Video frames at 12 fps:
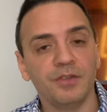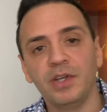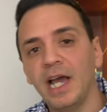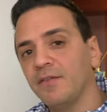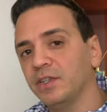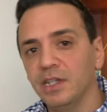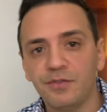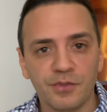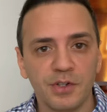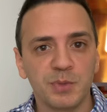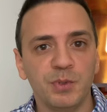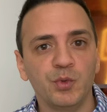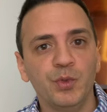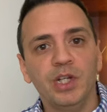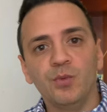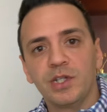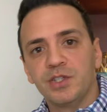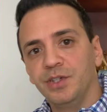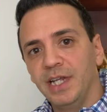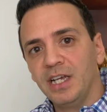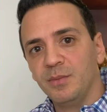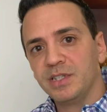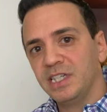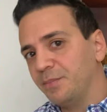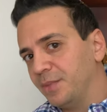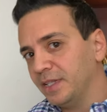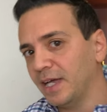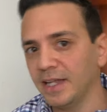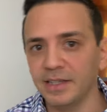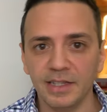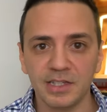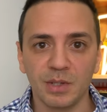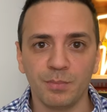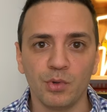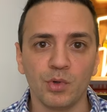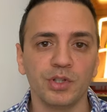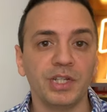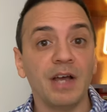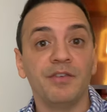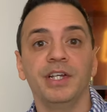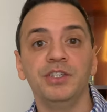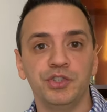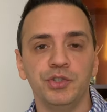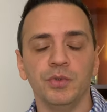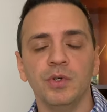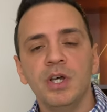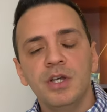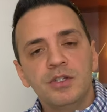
If you have a difference between what's in the income statement and the support, you have an issue.